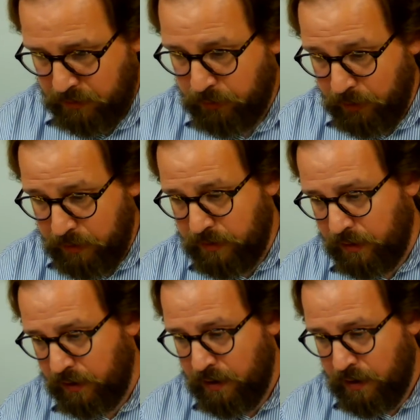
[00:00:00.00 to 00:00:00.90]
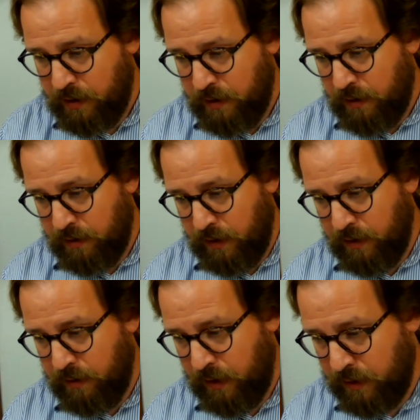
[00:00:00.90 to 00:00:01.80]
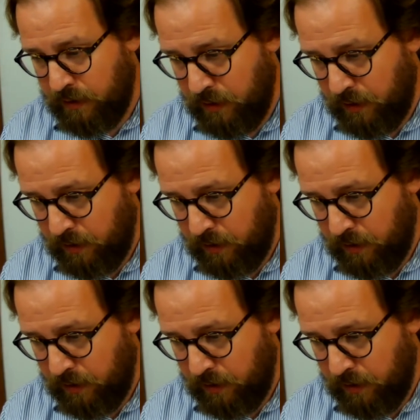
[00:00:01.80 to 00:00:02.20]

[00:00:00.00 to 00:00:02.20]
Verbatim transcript: The third thing that that